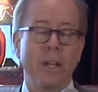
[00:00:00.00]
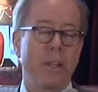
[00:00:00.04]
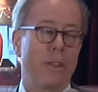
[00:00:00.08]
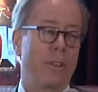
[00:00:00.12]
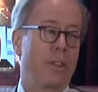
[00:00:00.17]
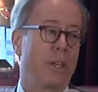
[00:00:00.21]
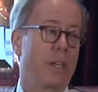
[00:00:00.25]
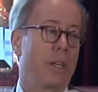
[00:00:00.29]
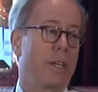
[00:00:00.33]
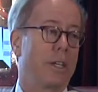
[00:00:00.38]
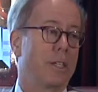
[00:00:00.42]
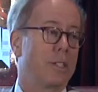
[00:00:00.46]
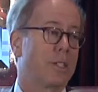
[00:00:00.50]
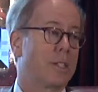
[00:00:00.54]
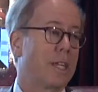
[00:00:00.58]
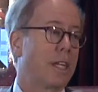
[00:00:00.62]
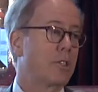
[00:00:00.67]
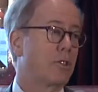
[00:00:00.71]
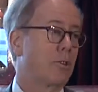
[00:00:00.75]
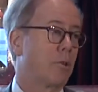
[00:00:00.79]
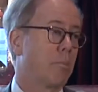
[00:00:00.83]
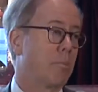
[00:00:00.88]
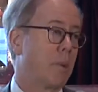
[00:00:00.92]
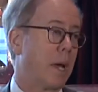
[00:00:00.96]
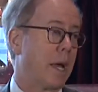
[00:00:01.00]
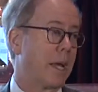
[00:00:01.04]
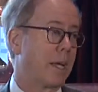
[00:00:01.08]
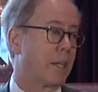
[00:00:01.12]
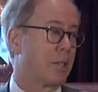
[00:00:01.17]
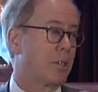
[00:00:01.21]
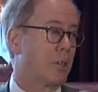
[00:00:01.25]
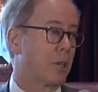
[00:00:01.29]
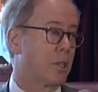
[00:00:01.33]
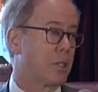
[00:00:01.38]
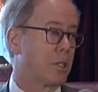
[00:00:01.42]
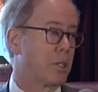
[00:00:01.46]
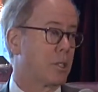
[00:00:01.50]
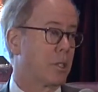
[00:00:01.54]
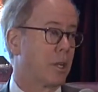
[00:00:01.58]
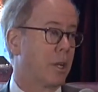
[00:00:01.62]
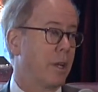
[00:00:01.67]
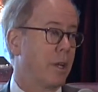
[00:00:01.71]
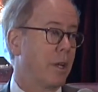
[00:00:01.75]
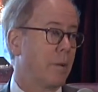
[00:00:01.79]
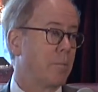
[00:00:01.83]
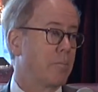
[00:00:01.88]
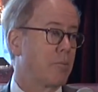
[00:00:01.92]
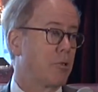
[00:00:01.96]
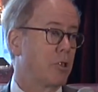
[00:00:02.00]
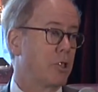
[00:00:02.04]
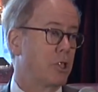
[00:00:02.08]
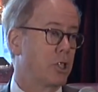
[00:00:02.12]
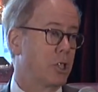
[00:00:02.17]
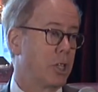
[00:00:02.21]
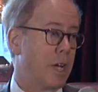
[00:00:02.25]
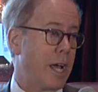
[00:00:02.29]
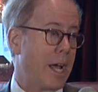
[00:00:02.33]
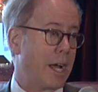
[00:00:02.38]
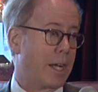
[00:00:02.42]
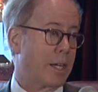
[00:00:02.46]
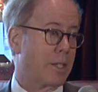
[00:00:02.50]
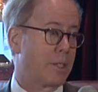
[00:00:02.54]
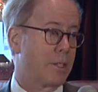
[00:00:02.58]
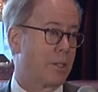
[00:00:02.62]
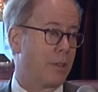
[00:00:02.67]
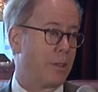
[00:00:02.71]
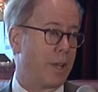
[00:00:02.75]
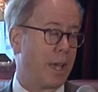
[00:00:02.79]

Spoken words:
The central bank does project,